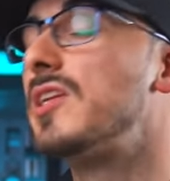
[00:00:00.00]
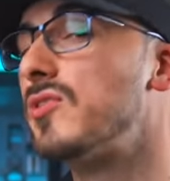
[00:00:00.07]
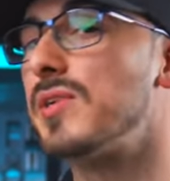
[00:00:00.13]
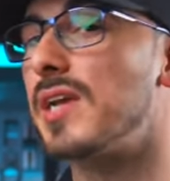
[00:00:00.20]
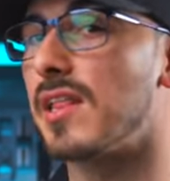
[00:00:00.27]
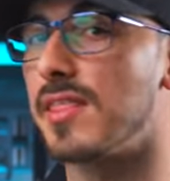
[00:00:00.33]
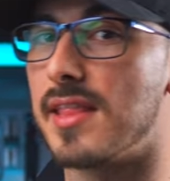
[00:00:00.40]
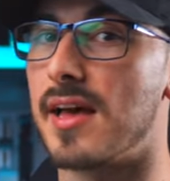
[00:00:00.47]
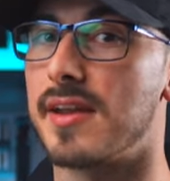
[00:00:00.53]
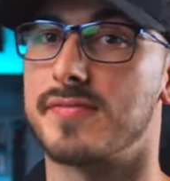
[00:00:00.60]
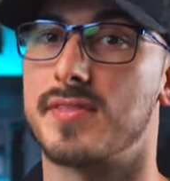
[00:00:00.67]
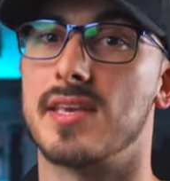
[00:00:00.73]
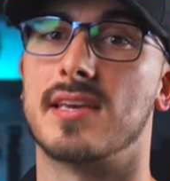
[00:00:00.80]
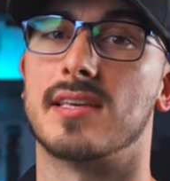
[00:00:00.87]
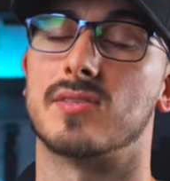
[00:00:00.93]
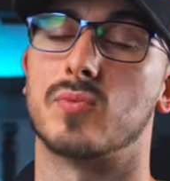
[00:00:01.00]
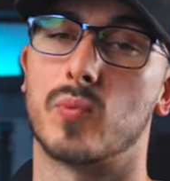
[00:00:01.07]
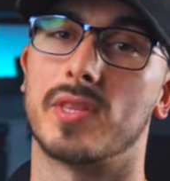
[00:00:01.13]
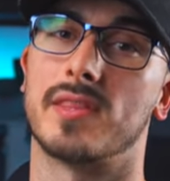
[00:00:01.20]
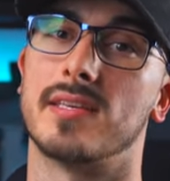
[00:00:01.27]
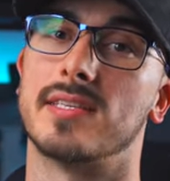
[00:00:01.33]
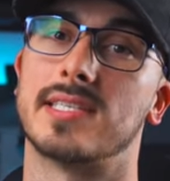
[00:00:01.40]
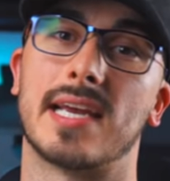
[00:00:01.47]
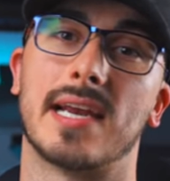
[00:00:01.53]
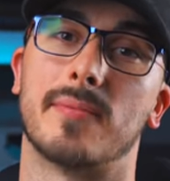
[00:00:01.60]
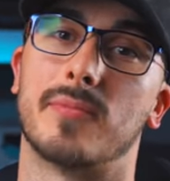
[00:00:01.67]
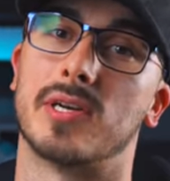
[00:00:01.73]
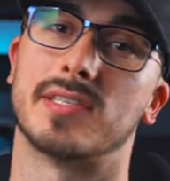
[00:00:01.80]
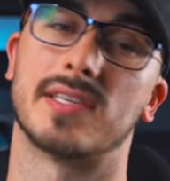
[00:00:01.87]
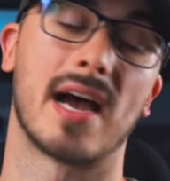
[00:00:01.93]
doing a lot of things with these
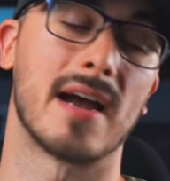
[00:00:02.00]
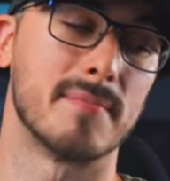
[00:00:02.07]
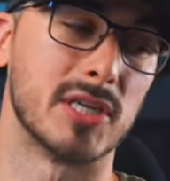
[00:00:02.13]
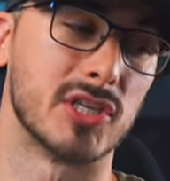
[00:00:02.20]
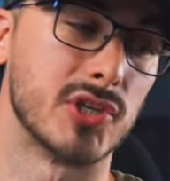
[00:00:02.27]
cameras. I've been